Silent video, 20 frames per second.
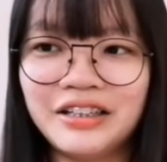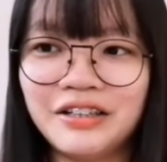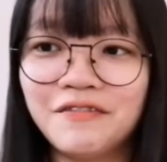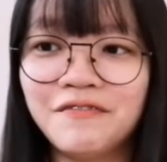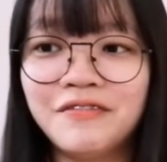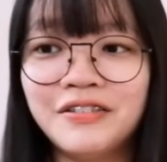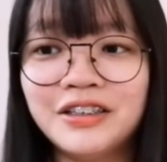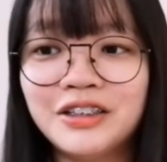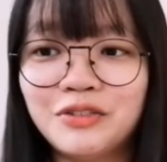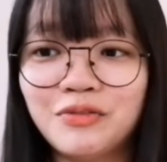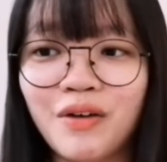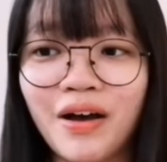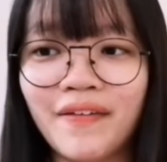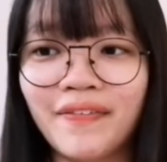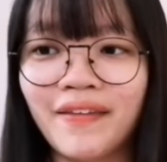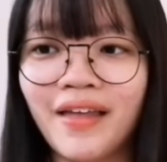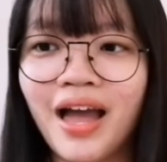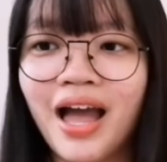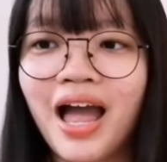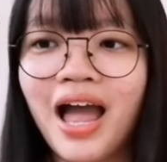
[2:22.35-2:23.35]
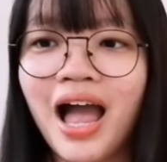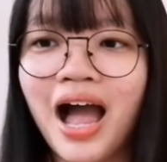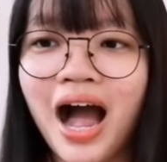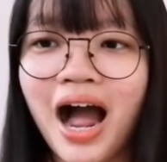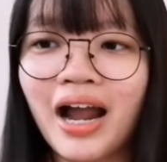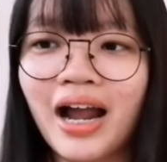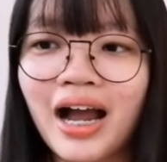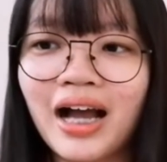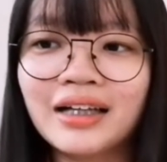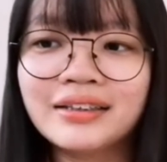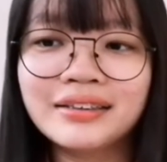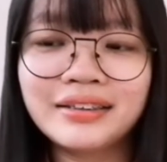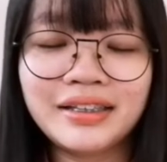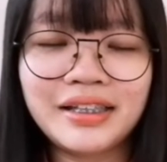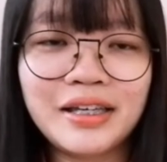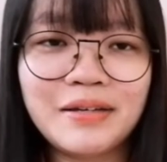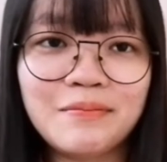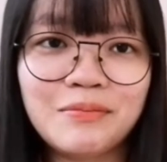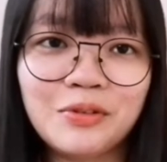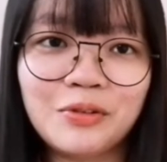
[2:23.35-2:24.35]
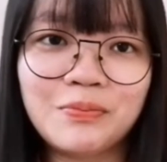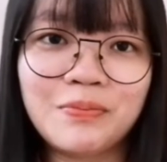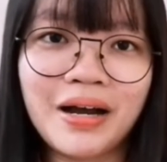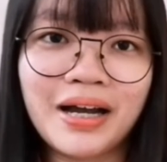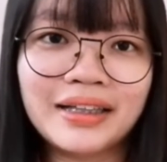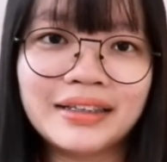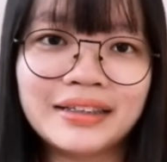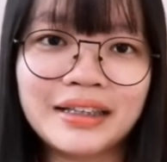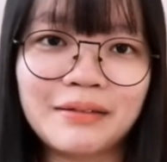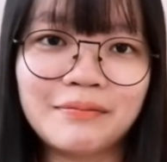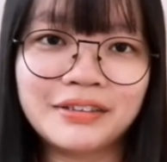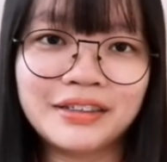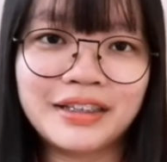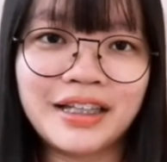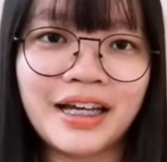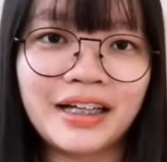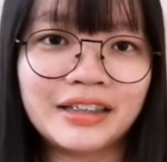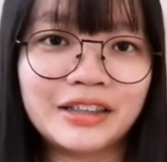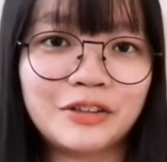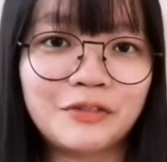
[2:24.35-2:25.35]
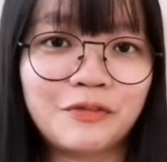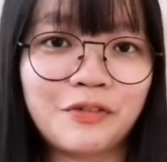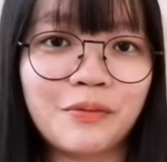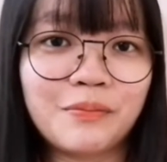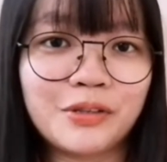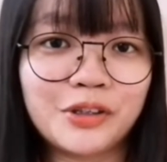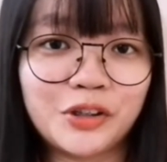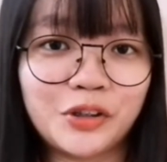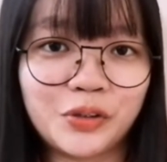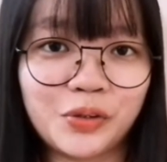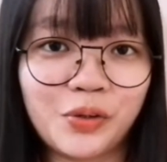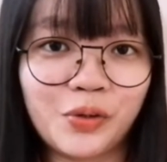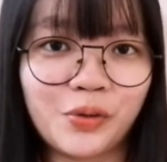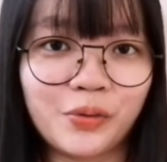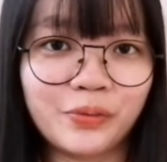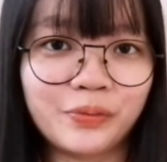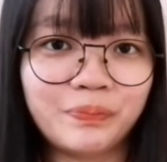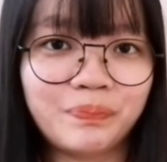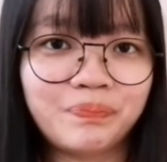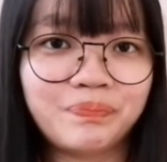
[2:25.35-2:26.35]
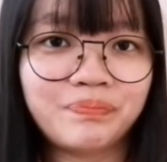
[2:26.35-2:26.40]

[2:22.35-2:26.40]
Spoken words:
The first one, I asked him to buy some snacks from the store.